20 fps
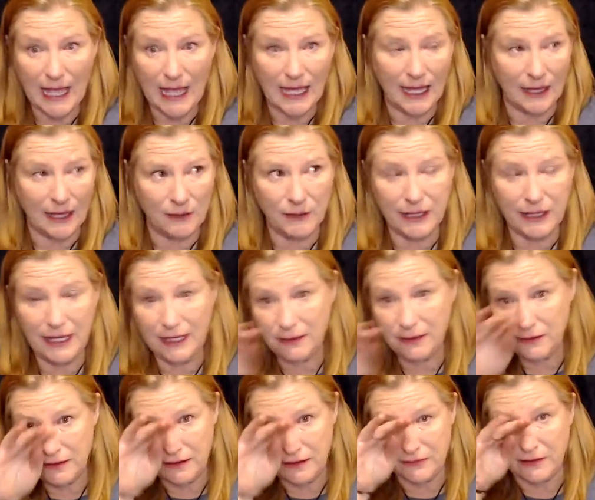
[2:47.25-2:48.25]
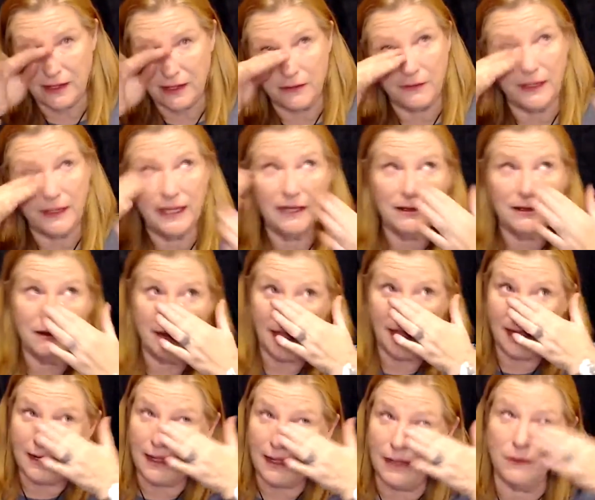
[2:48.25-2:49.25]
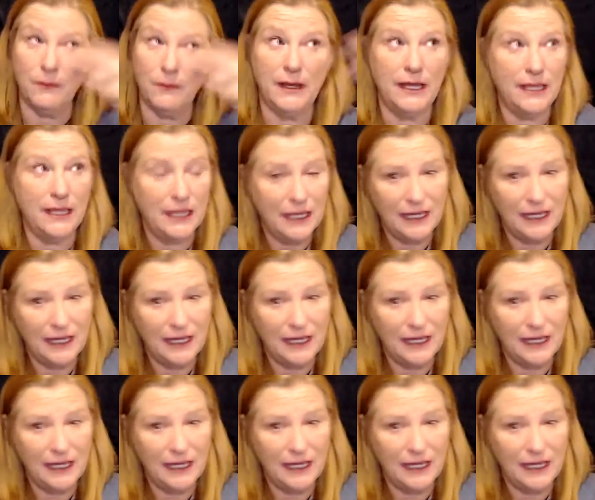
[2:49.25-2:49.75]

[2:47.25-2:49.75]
how do i handle this how do i handle that how do i